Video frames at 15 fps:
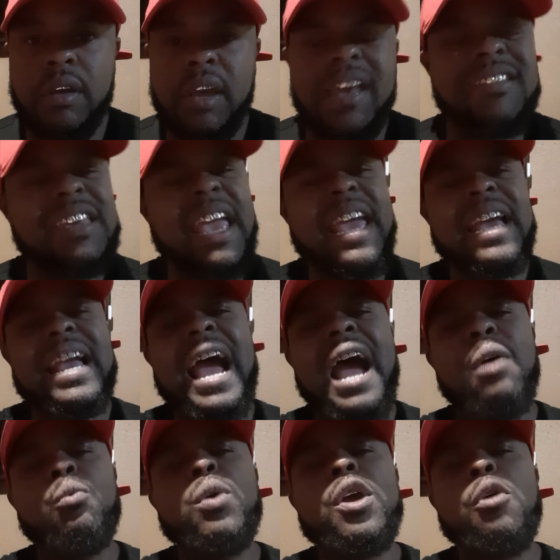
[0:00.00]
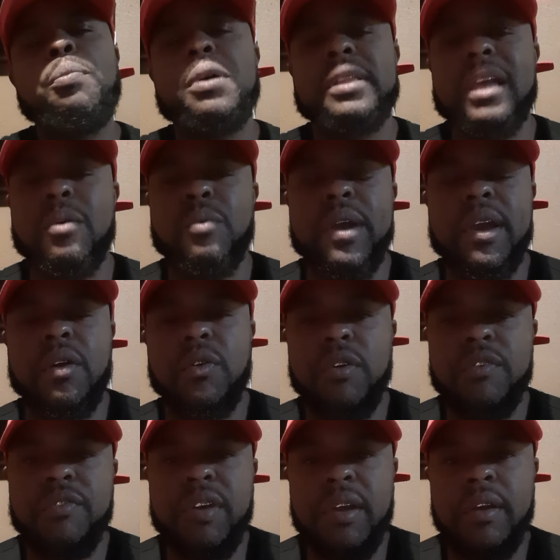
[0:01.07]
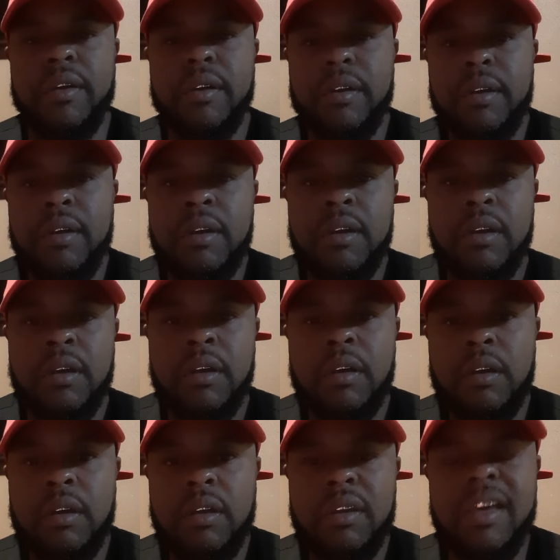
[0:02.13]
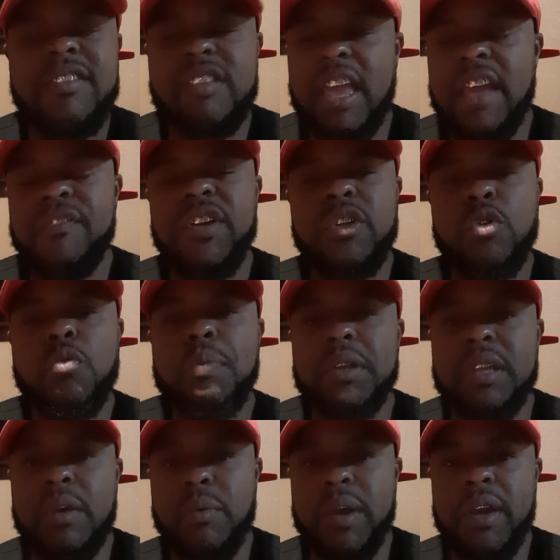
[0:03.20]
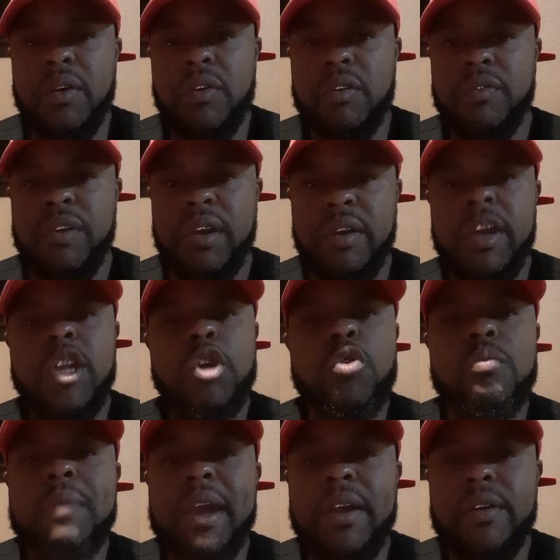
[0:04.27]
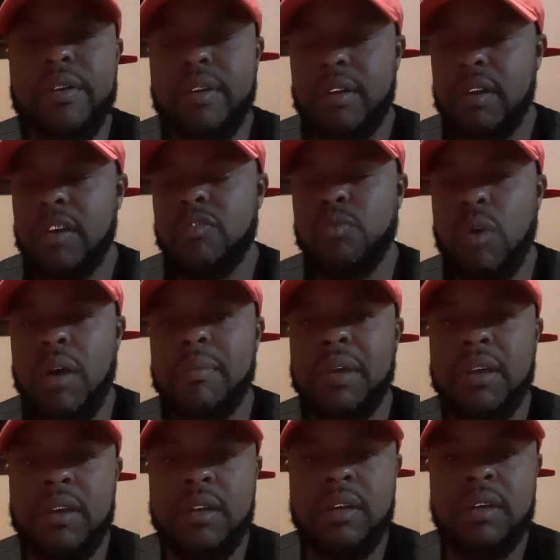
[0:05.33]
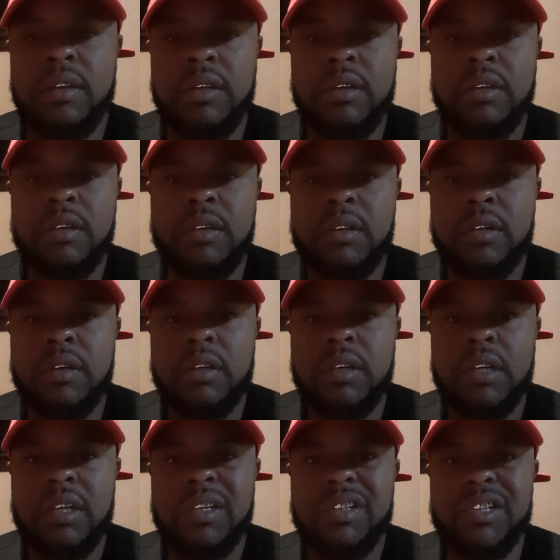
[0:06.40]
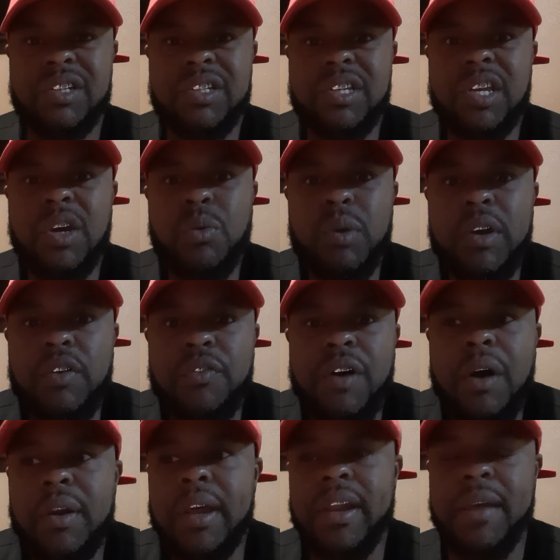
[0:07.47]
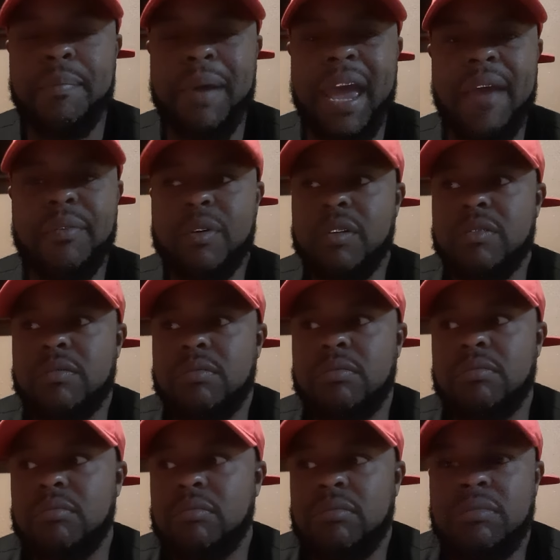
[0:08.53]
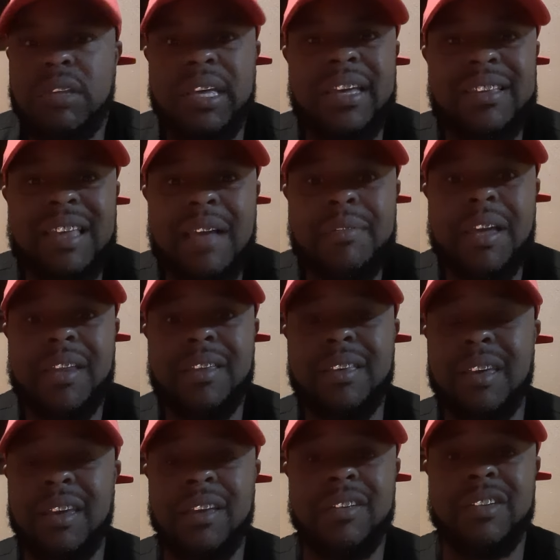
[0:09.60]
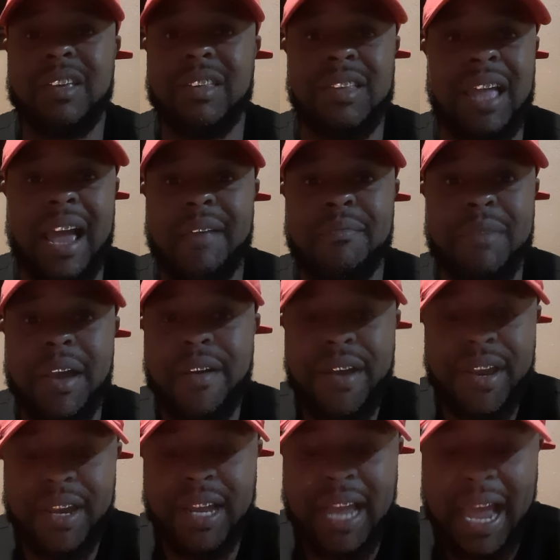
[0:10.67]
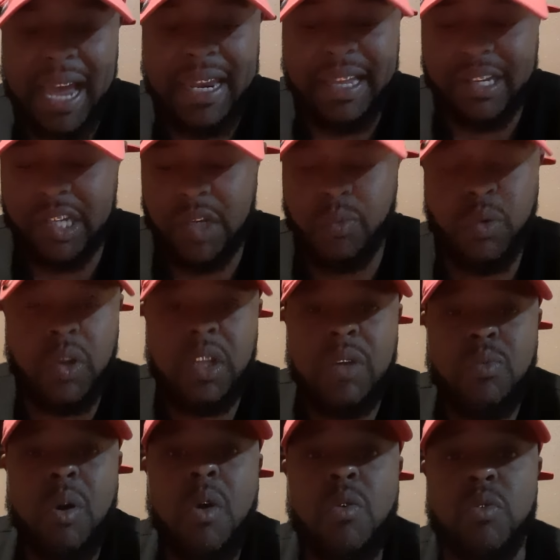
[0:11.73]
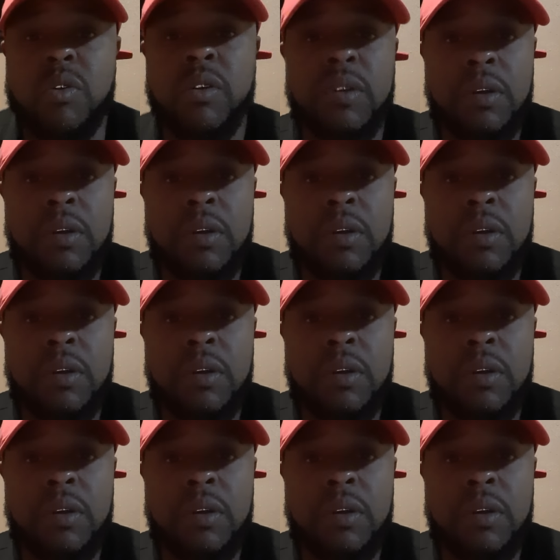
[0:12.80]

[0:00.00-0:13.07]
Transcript: And say a guy will put that ring on her finger. Let's say if he do put that ring on her finger, he do make her his woman. She still will fall down that path because 10 times out of 10, she's not marrying the guy that she really wants.